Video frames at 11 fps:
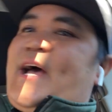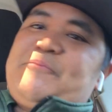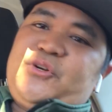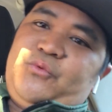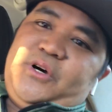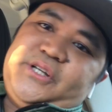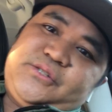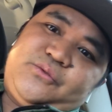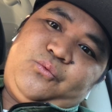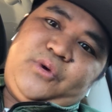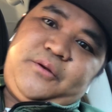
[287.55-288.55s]
happened
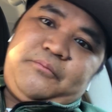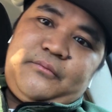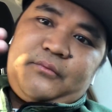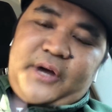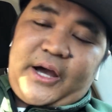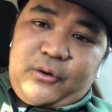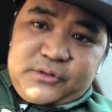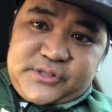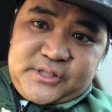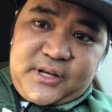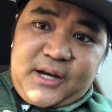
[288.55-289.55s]
was, when I
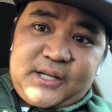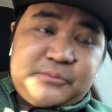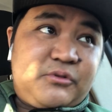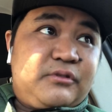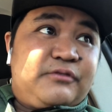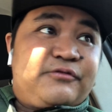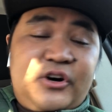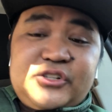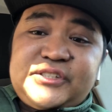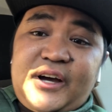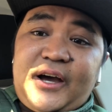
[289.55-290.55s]
was in the hospital the
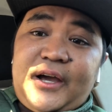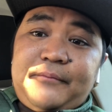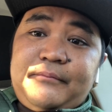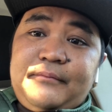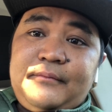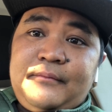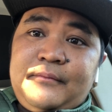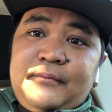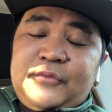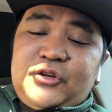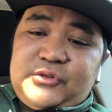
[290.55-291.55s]
first time,
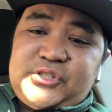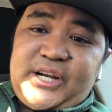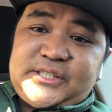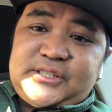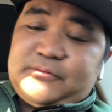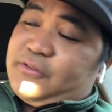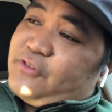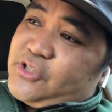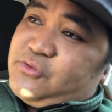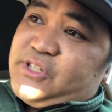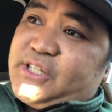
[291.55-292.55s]
the
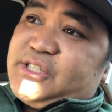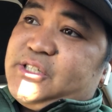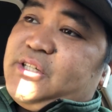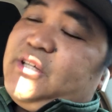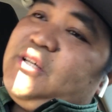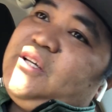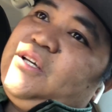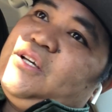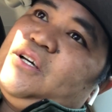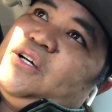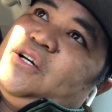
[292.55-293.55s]
first rejection,
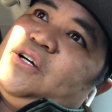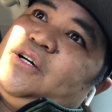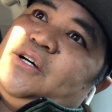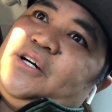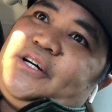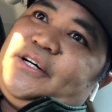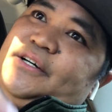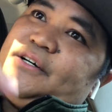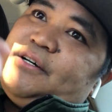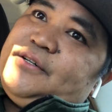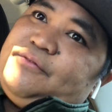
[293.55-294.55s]

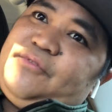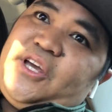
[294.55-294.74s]
I